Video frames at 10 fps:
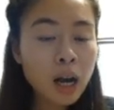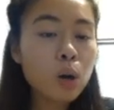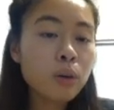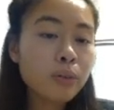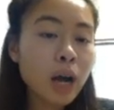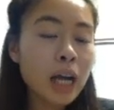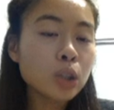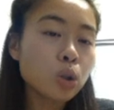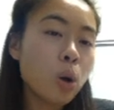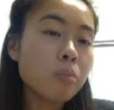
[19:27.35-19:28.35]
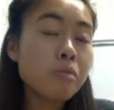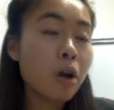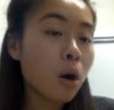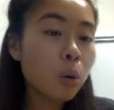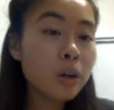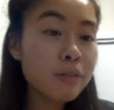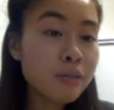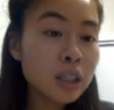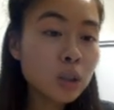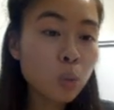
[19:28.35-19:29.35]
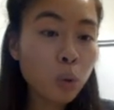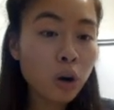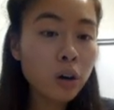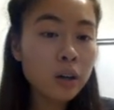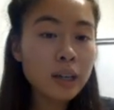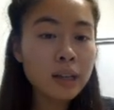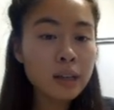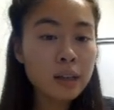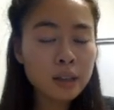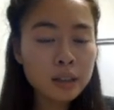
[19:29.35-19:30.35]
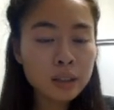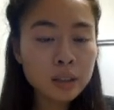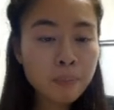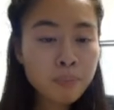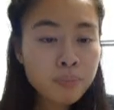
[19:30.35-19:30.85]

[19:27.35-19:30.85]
However, I don't know if this word is